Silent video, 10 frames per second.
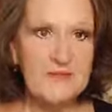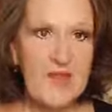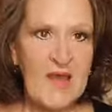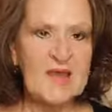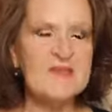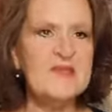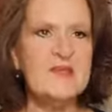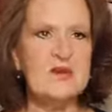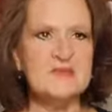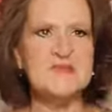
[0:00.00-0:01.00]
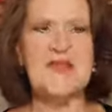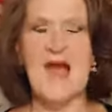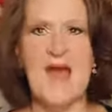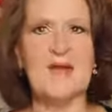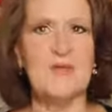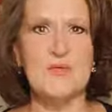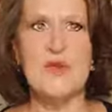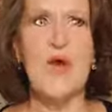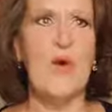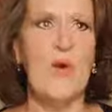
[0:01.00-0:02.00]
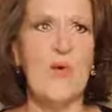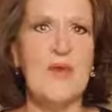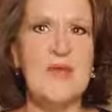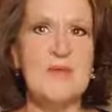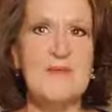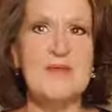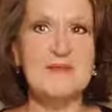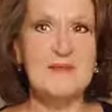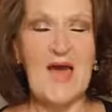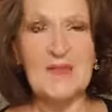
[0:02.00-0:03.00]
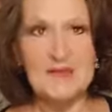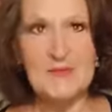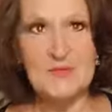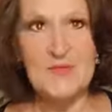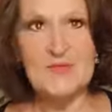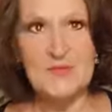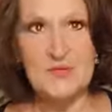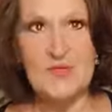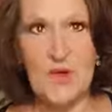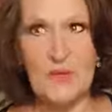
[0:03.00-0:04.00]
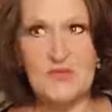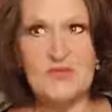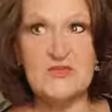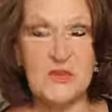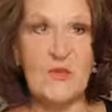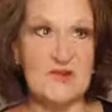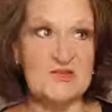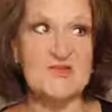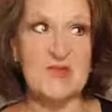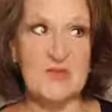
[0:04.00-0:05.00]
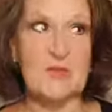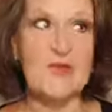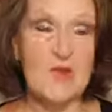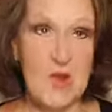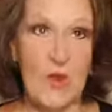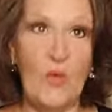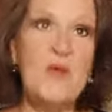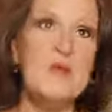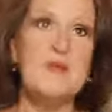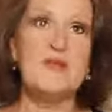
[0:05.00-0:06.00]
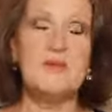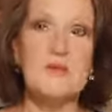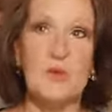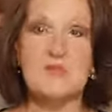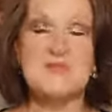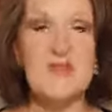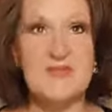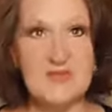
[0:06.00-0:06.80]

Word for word: I think you don't say I don't know because a lot of times we do know, we just don't want to share that we know because we know it's not the